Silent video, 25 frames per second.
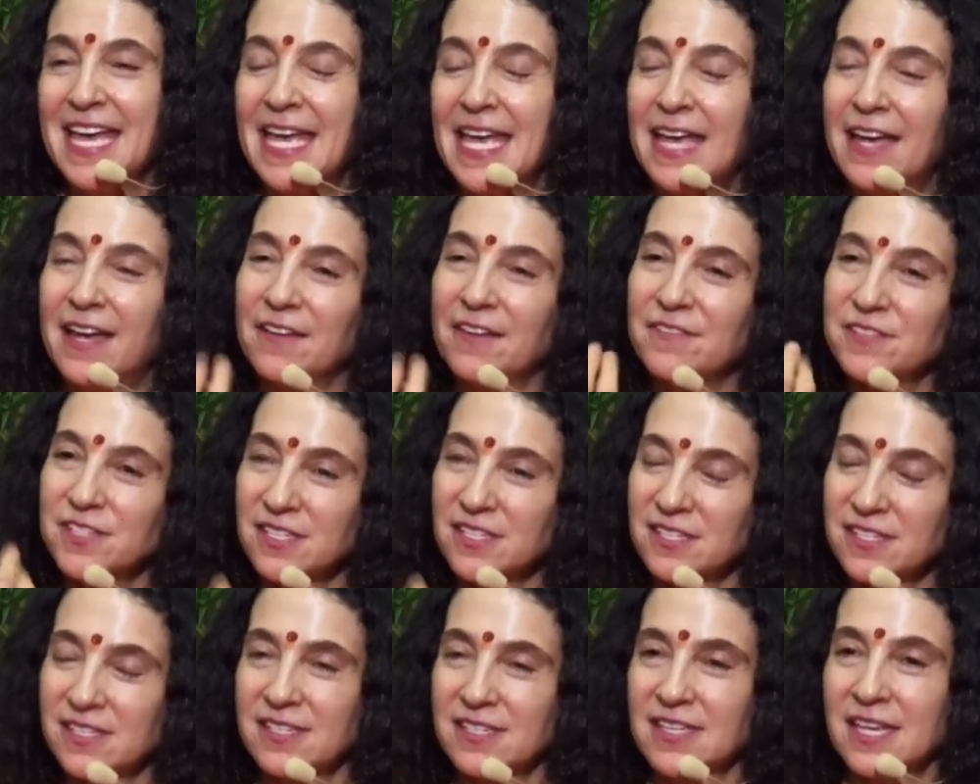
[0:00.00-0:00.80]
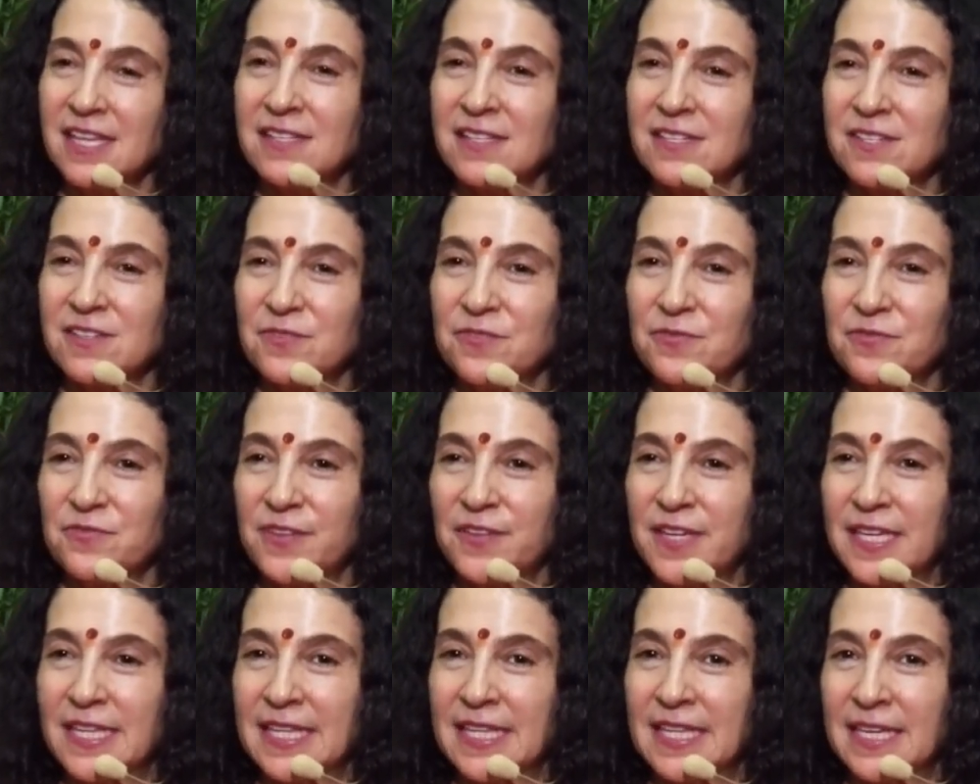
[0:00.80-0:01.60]
It gives us a sense of
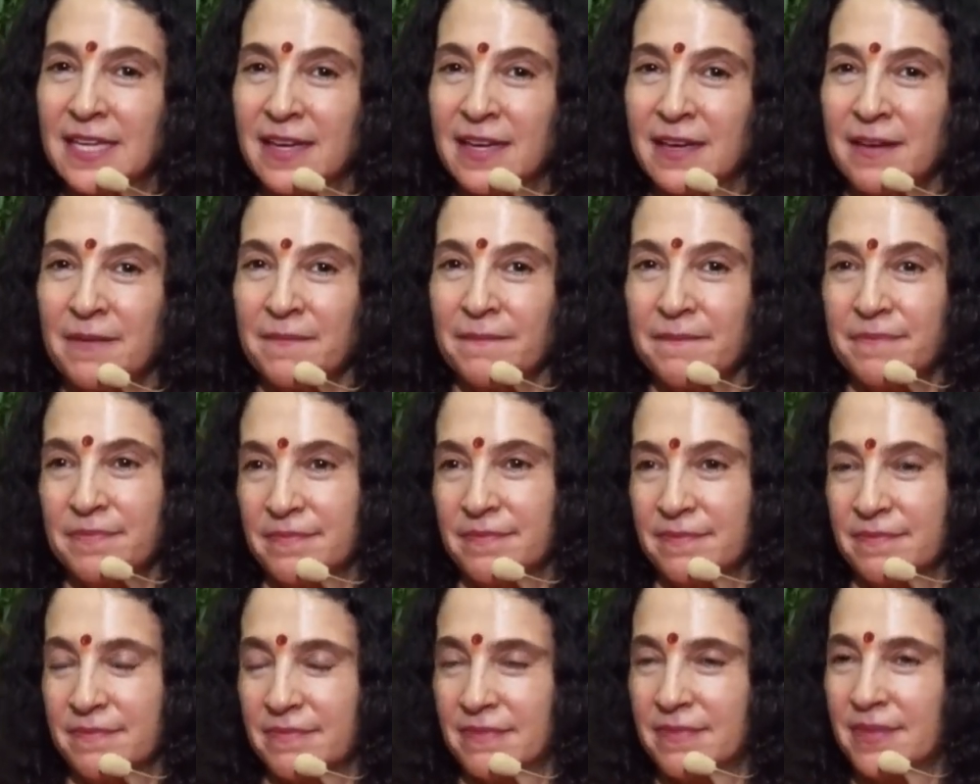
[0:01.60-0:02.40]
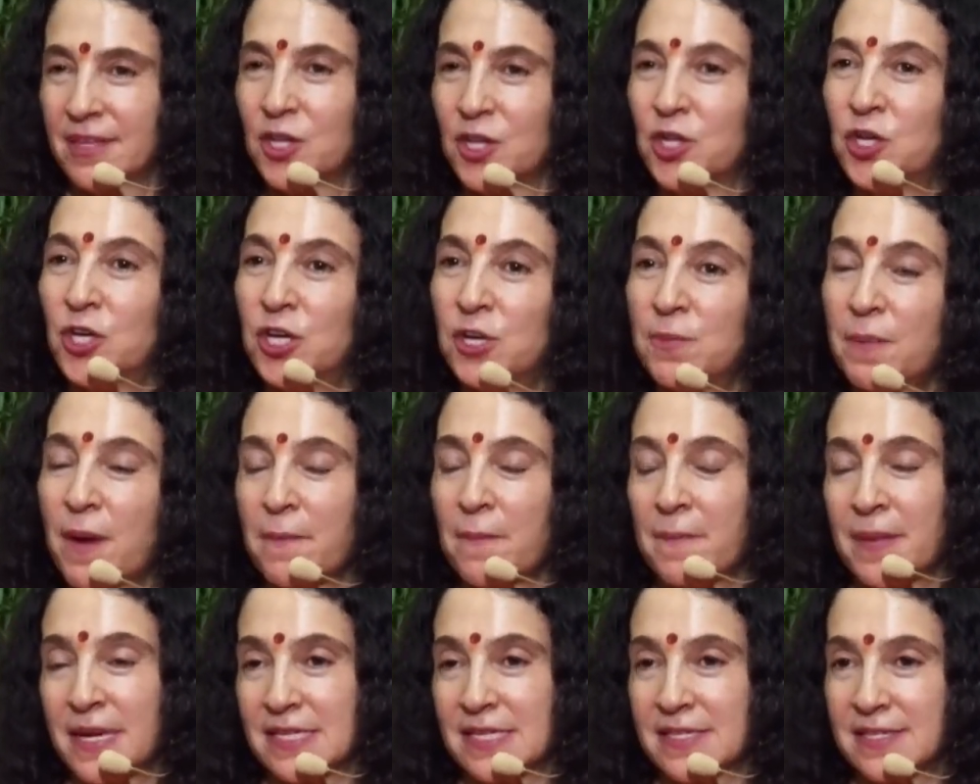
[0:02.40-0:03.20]
feeling good
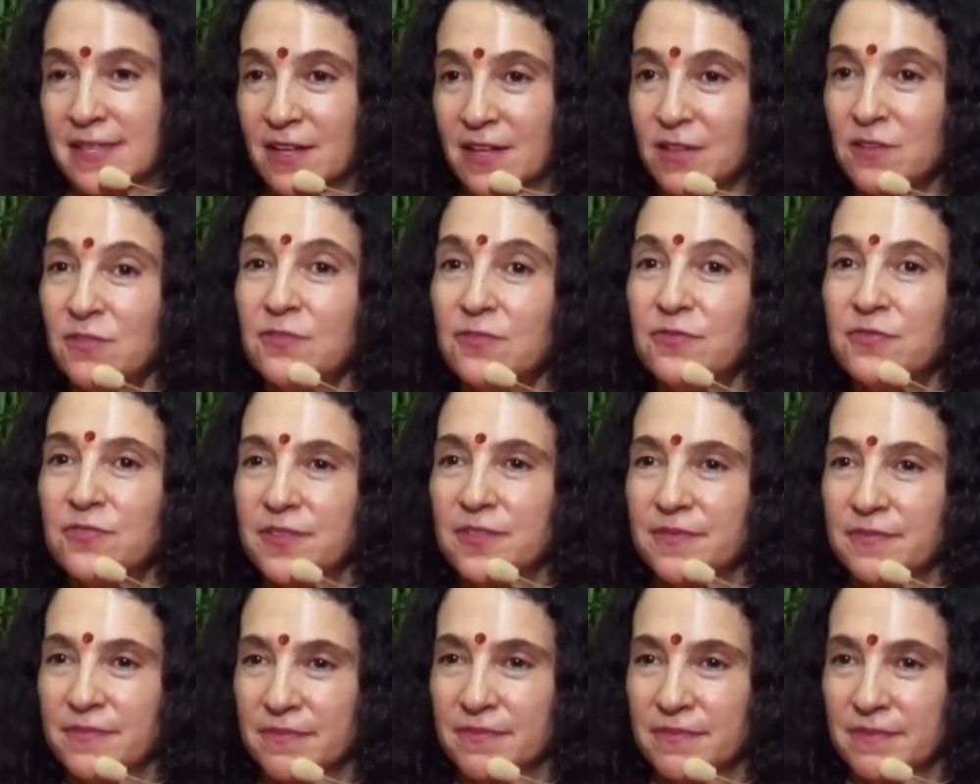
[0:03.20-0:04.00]
about myself.